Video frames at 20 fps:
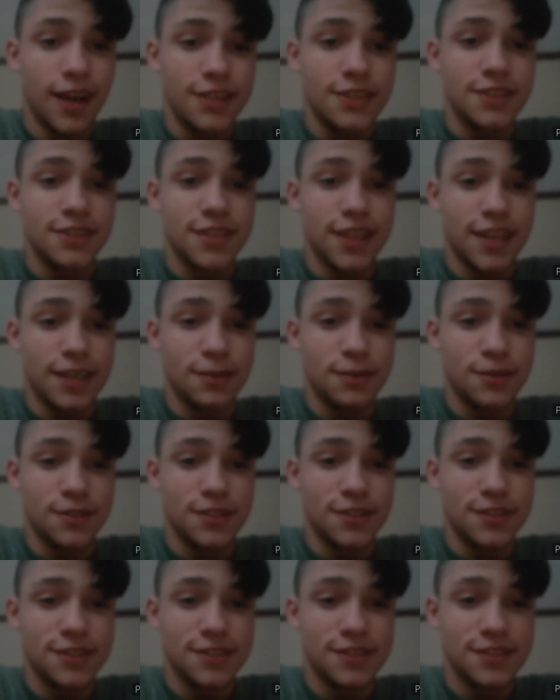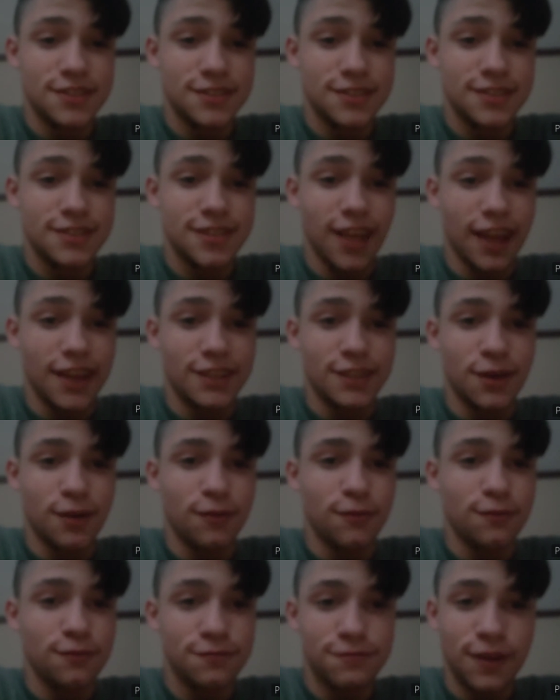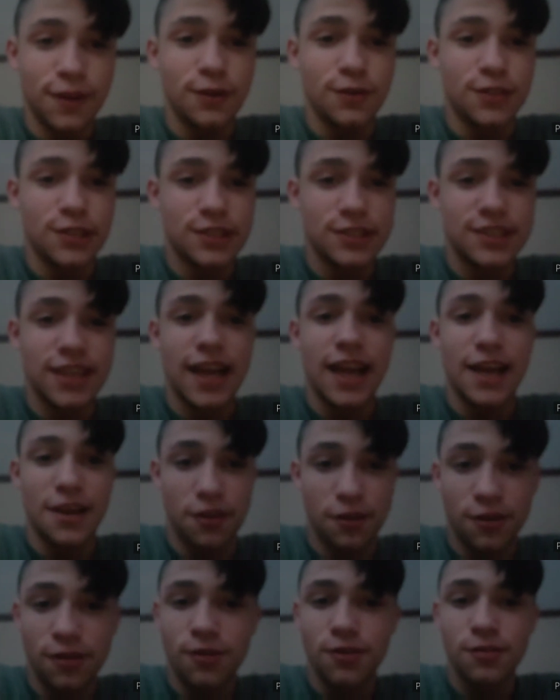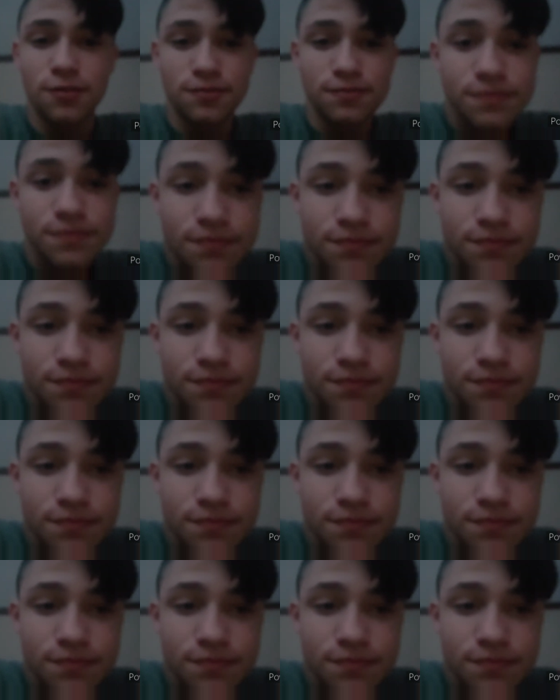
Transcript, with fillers: just hate when this thing don't focus at all.